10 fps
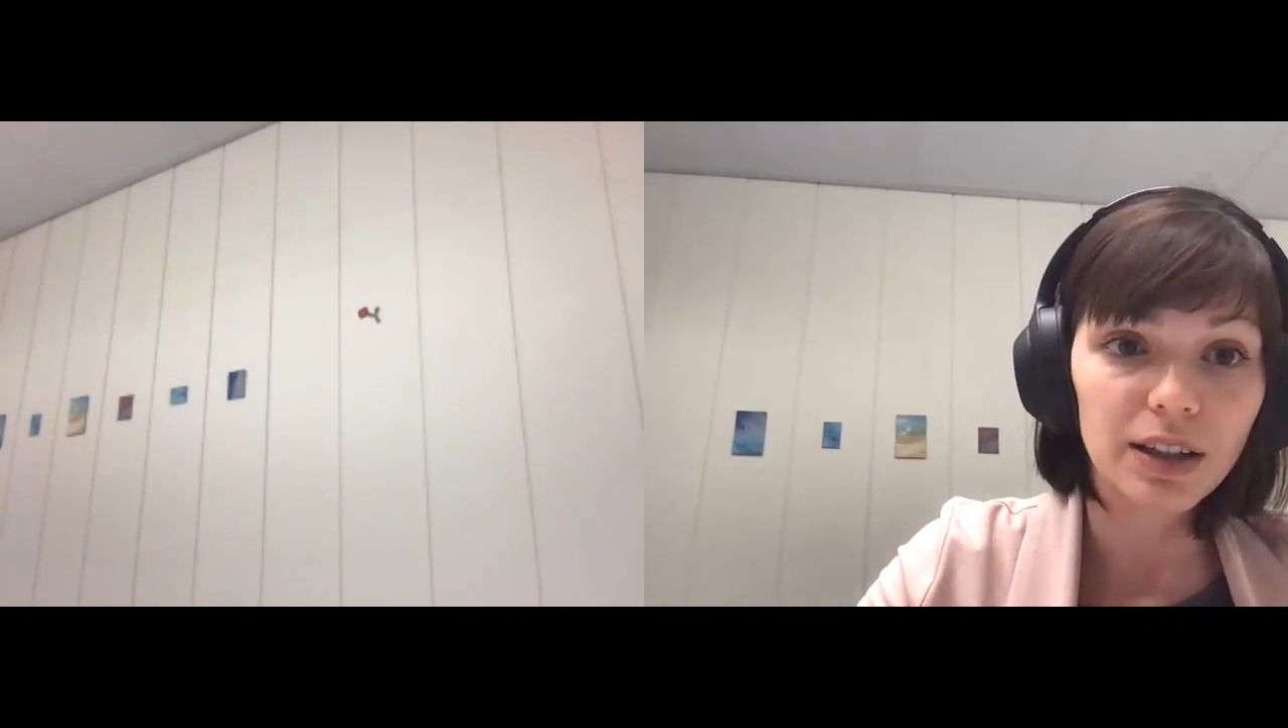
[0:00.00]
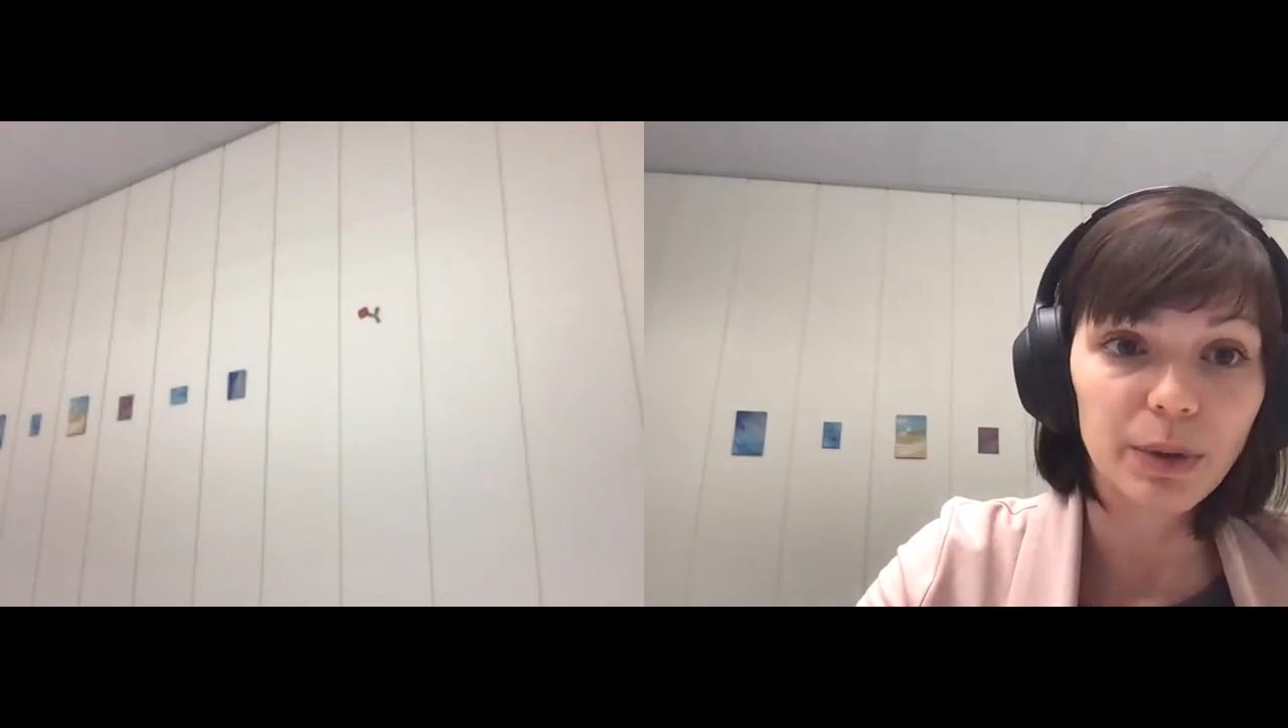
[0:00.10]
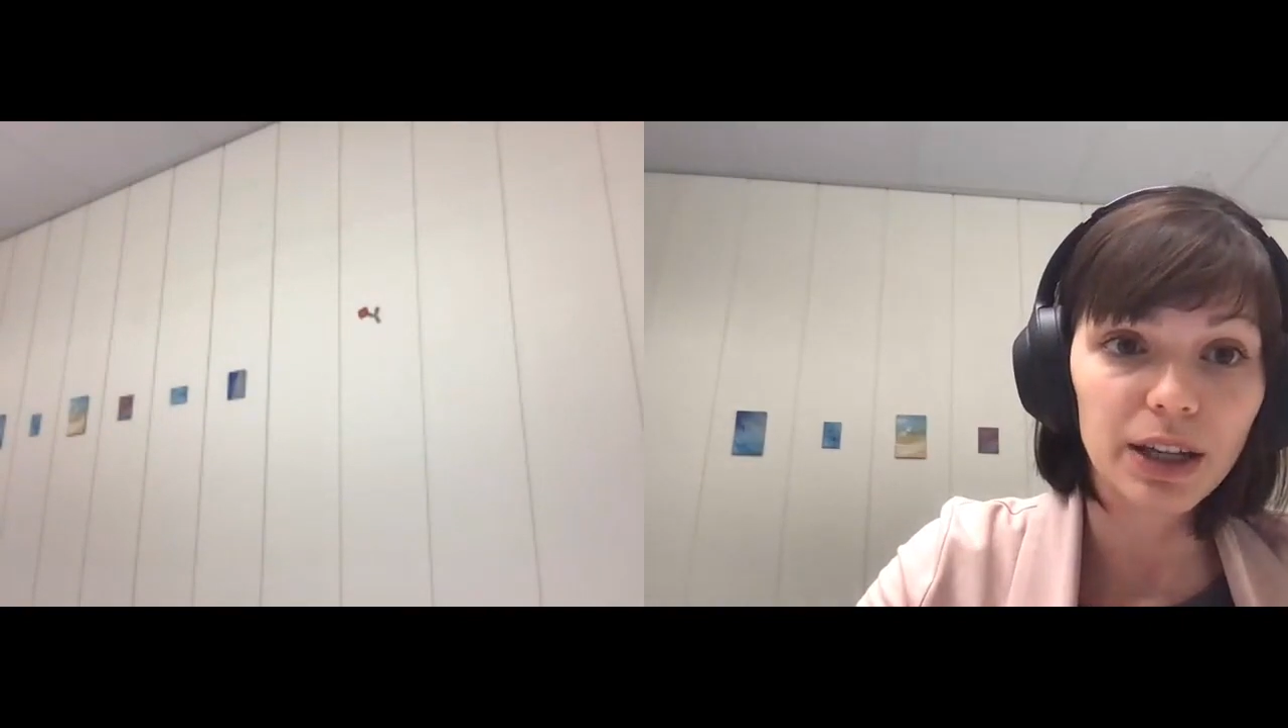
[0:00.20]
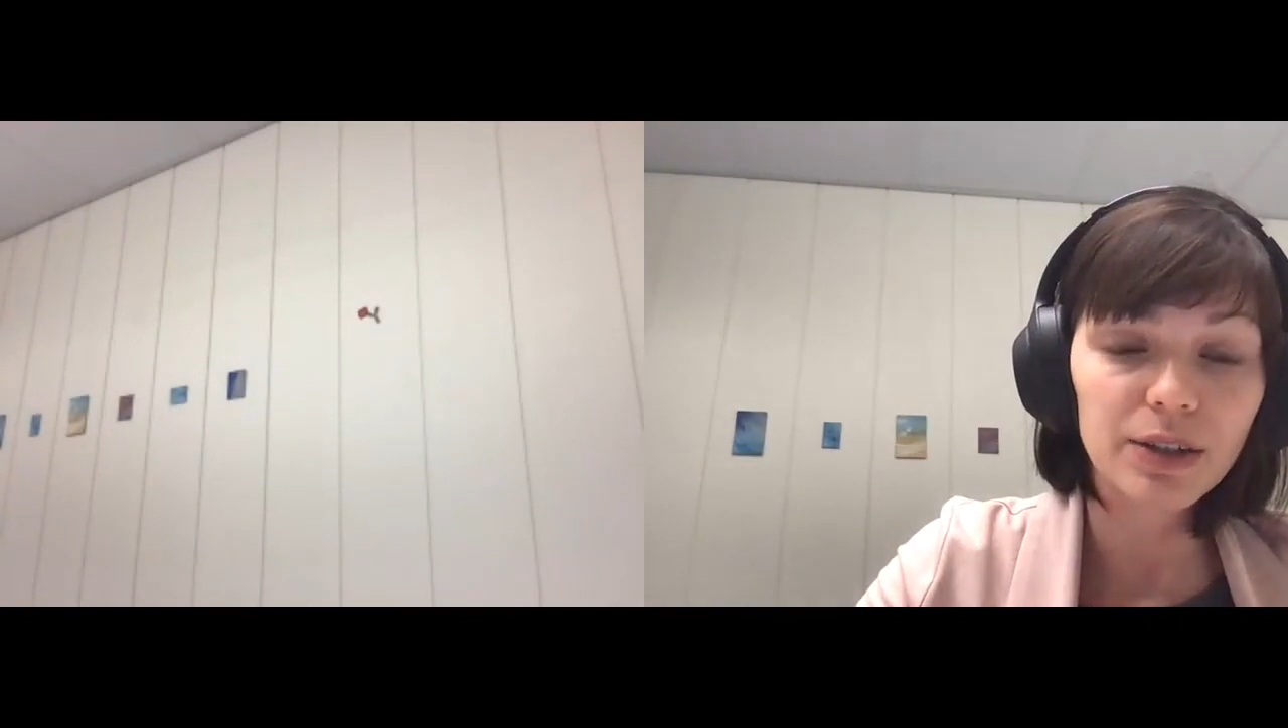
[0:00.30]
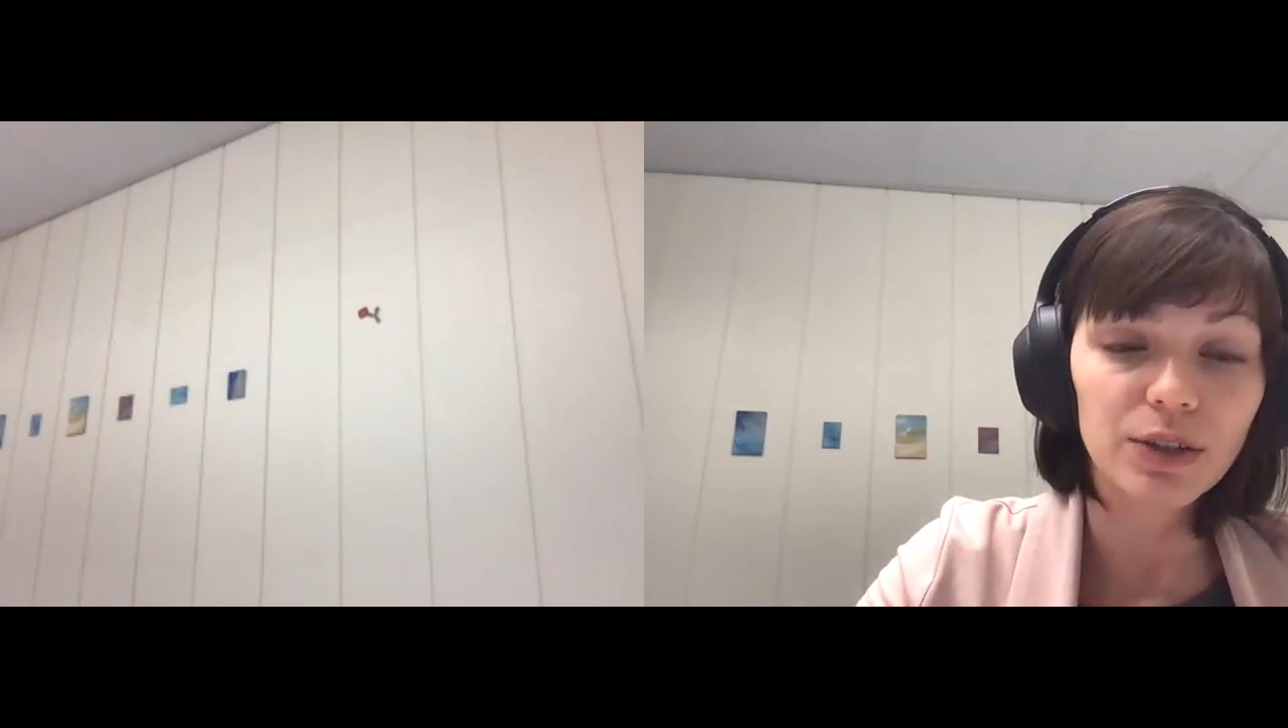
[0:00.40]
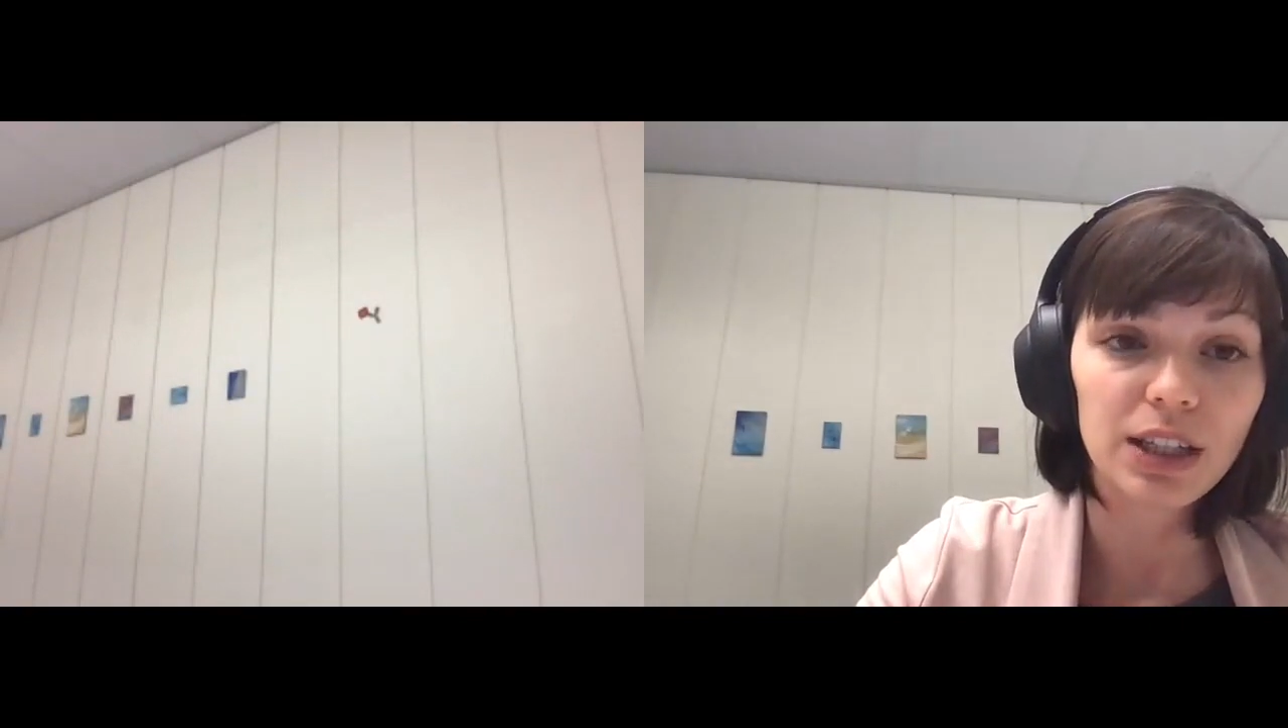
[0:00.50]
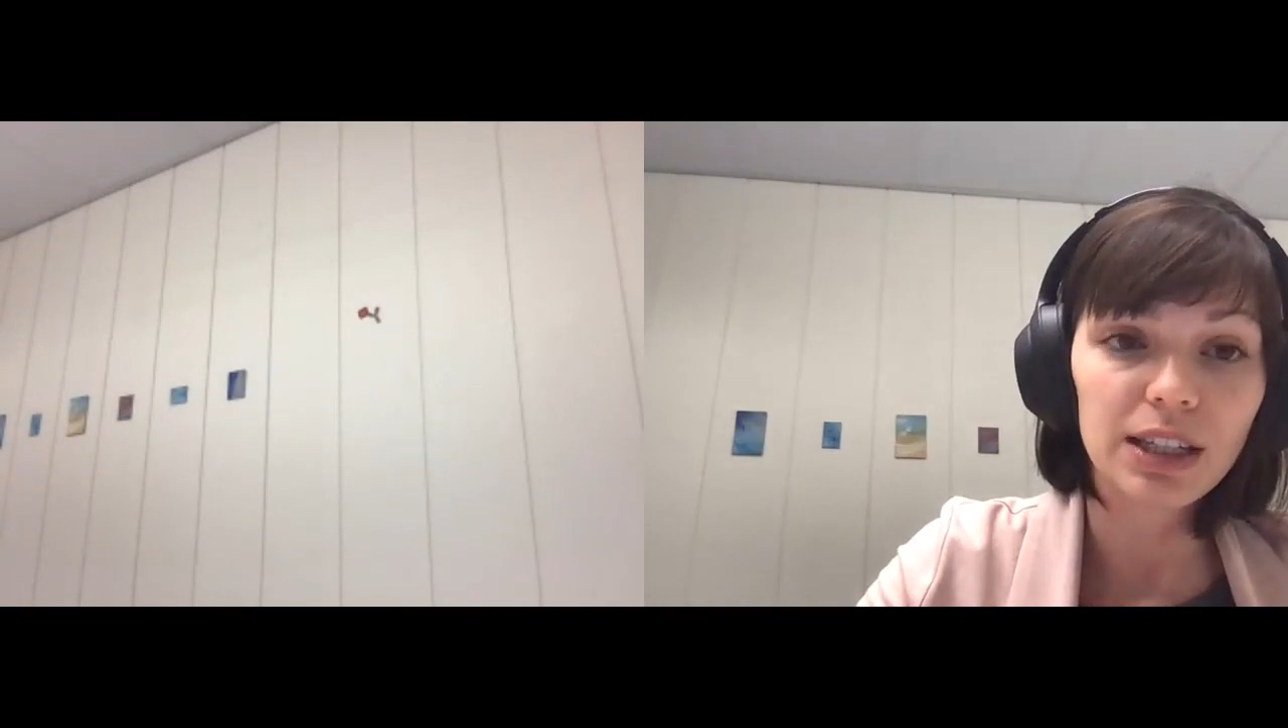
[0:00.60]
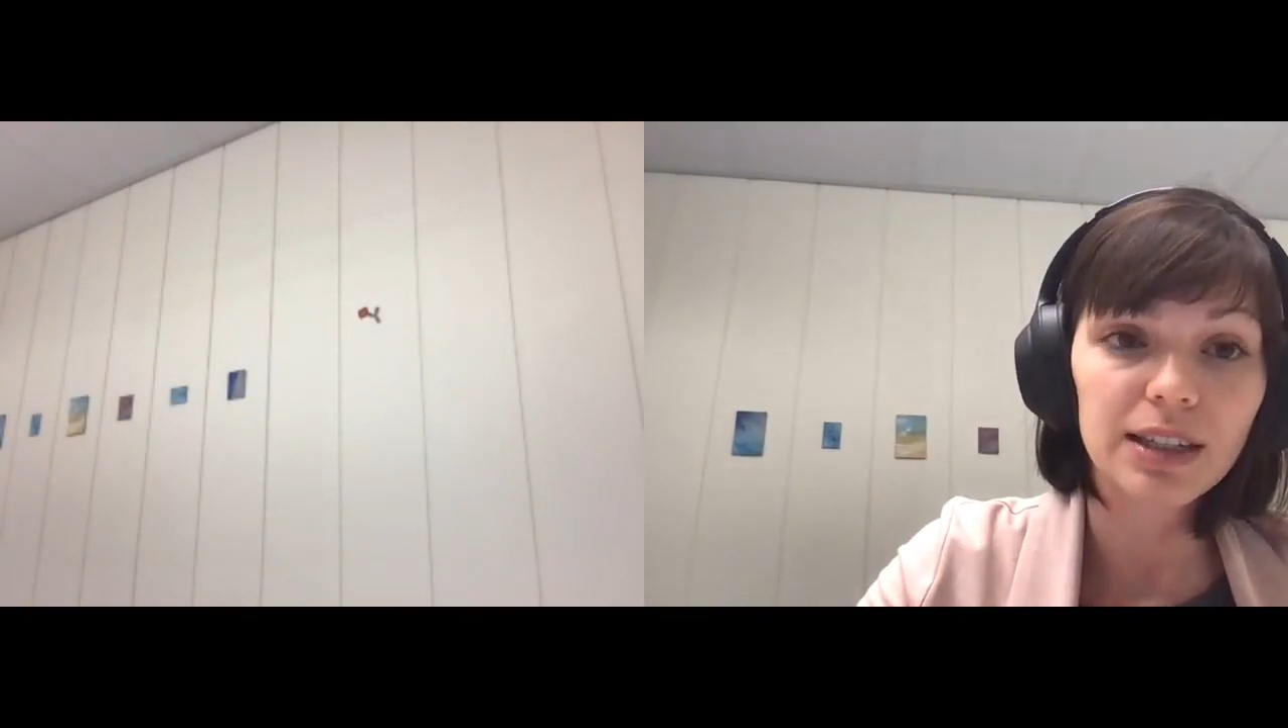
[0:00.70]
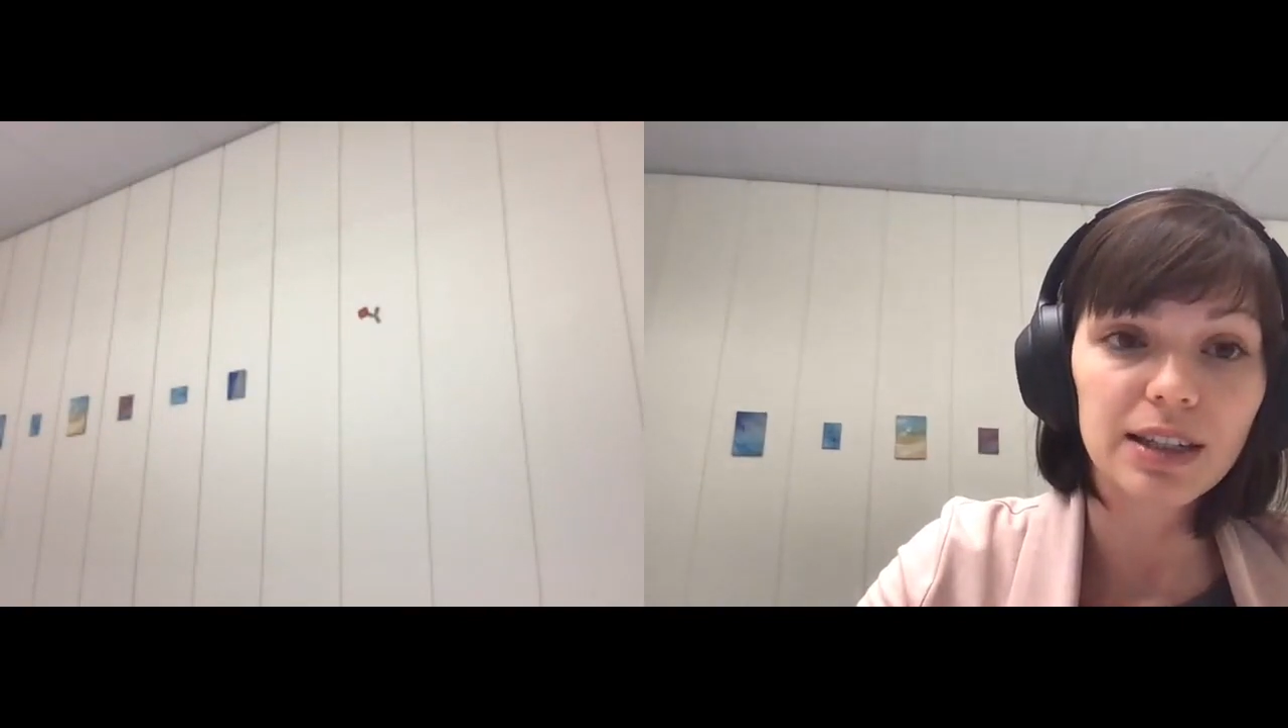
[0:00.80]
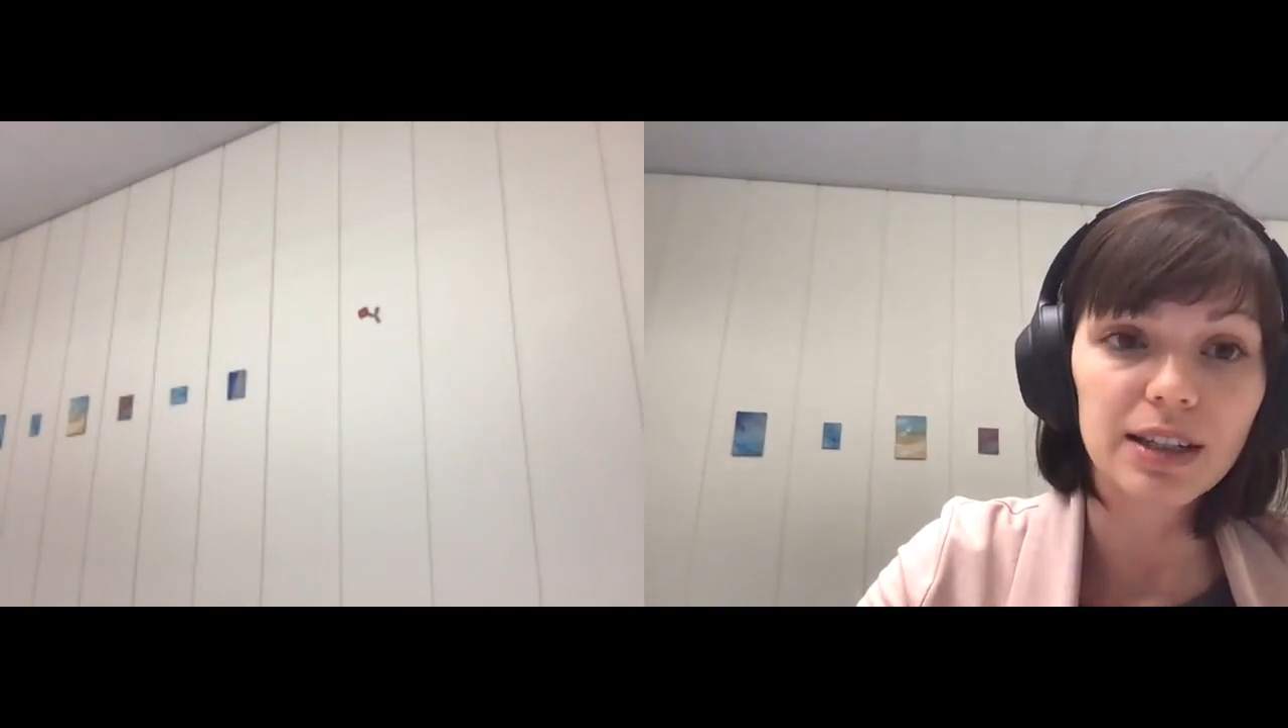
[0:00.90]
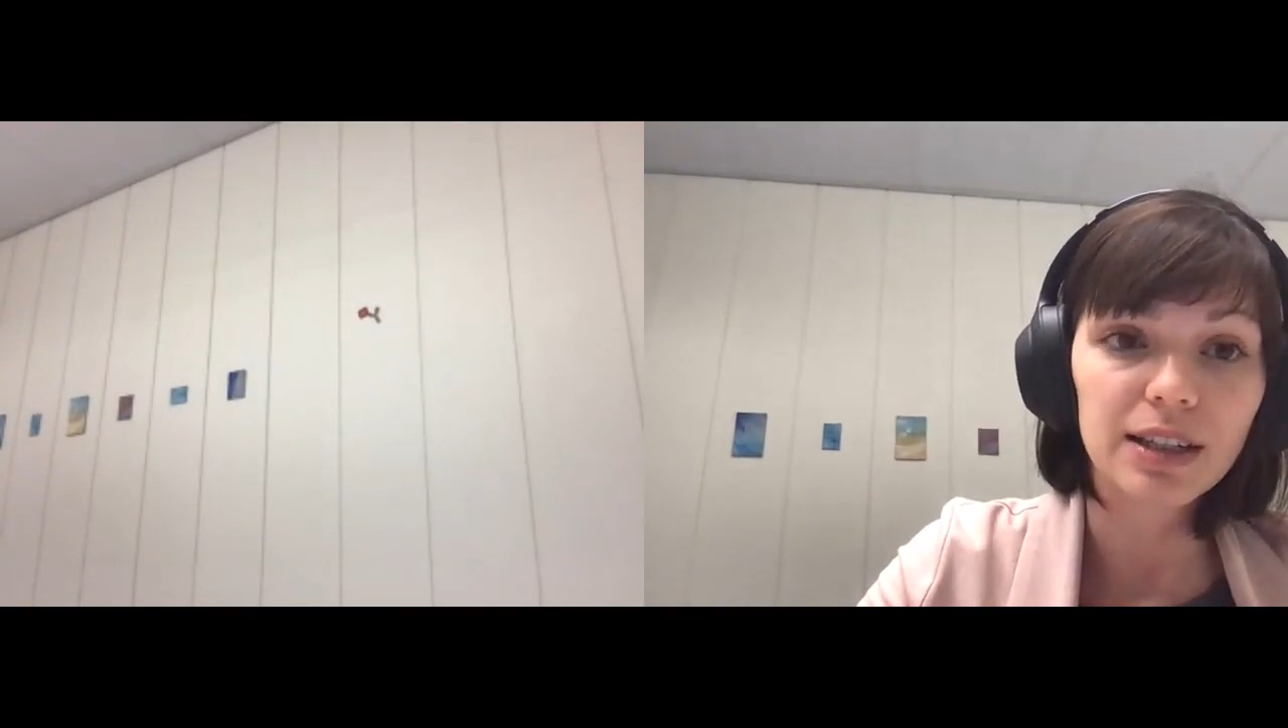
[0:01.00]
based on these